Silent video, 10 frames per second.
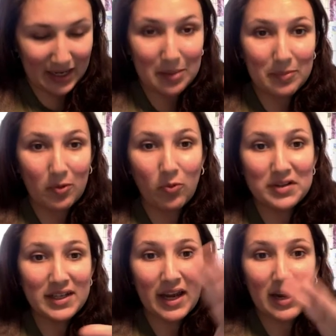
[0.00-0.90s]
But once I
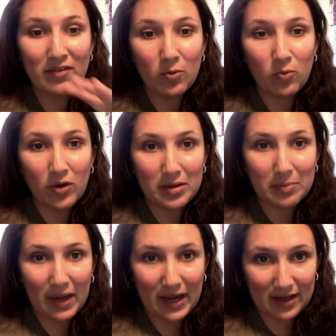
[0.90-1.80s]
have that one
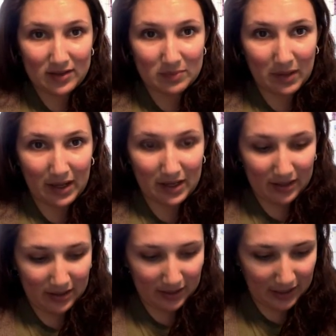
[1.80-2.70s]
pass by,
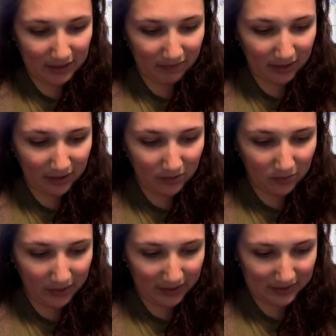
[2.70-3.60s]
if I go
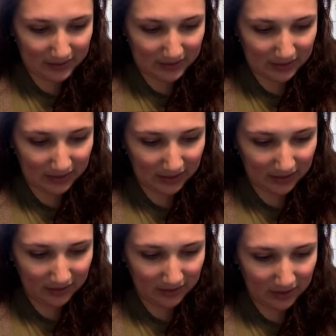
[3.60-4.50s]
past
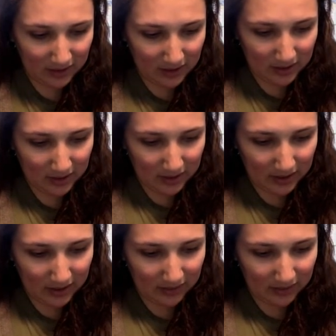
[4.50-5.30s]
again, it's